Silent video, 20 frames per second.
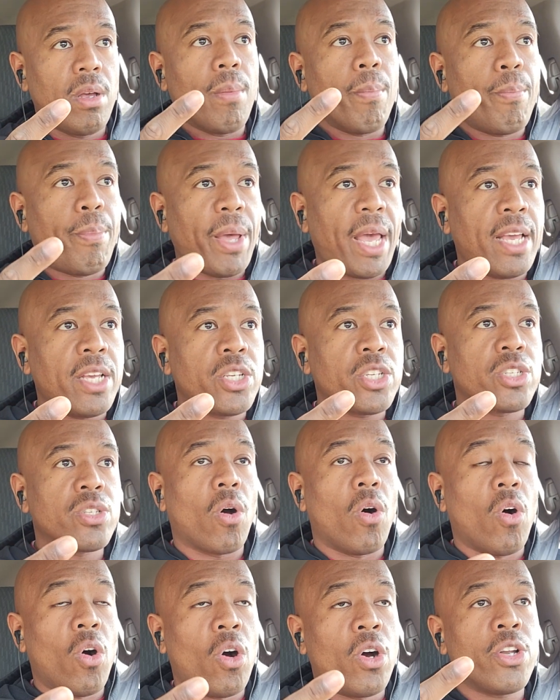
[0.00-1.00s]
based
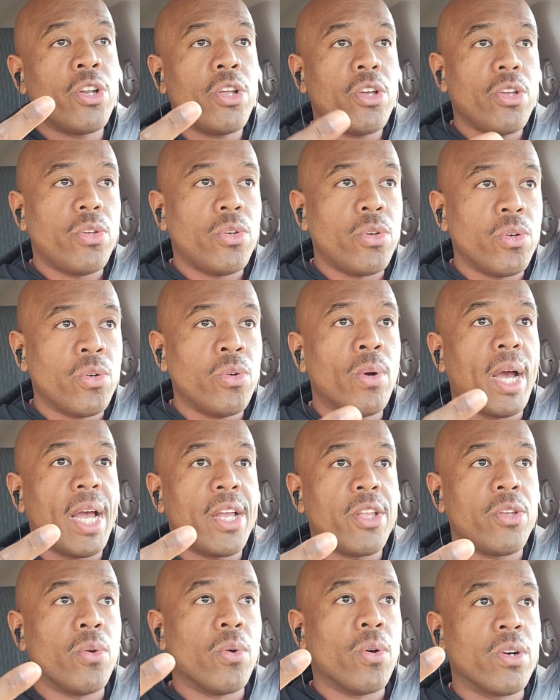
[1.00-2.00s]
on you
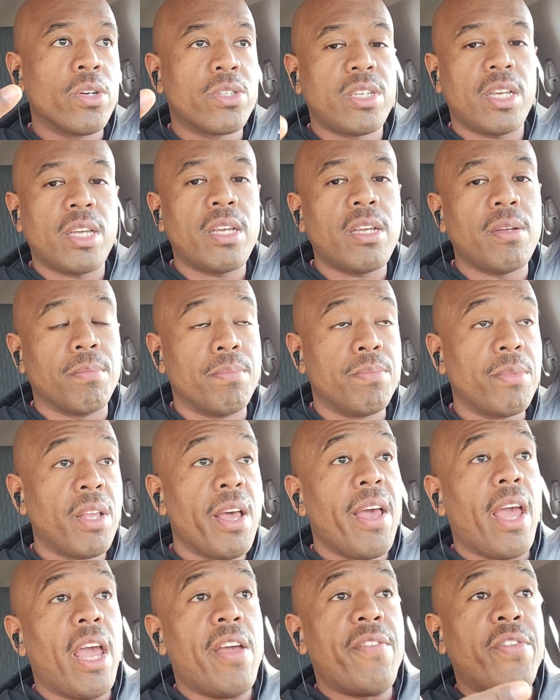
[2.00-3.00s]
and your team.
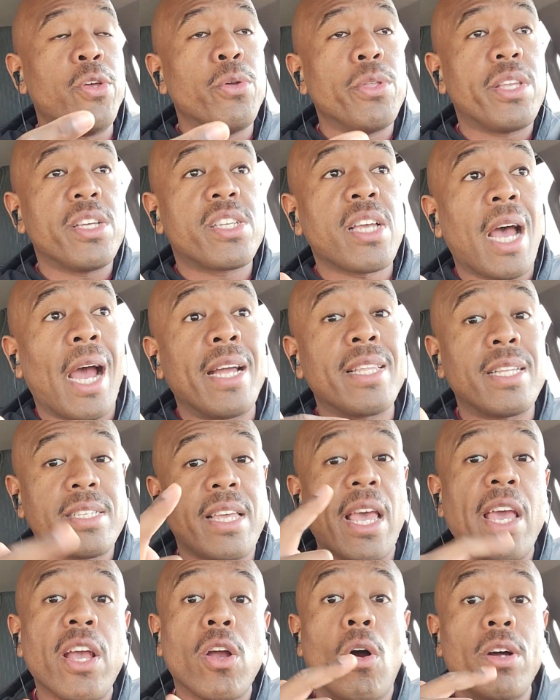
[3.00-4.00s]
If you decide to
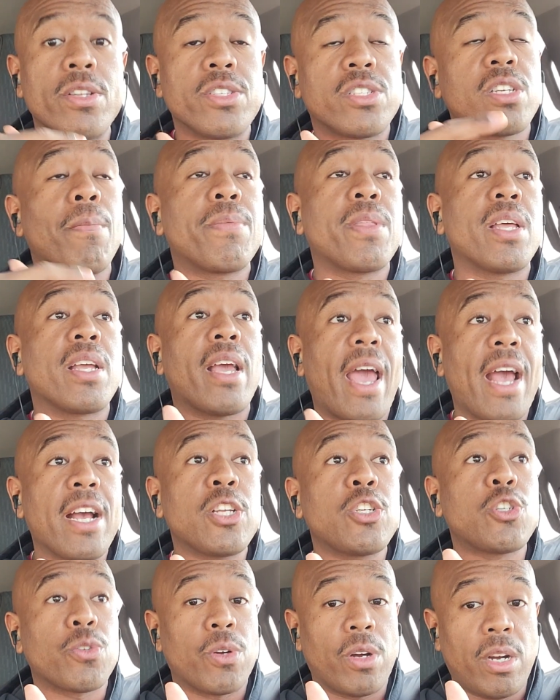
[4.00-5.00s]
take on something
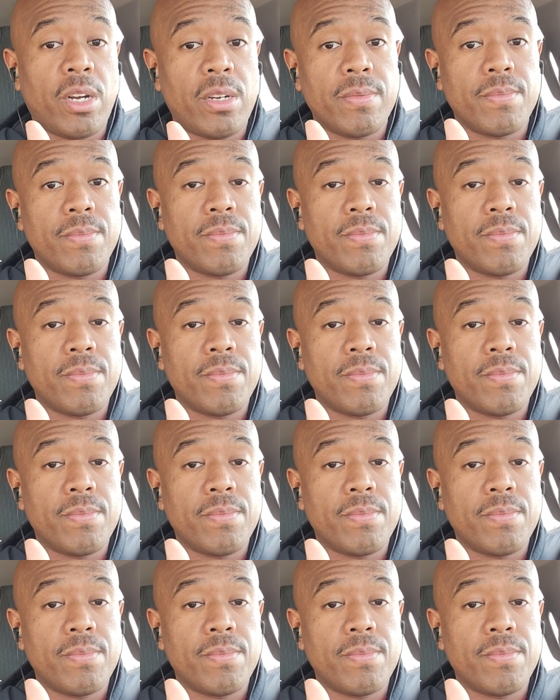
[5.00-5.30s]
extra,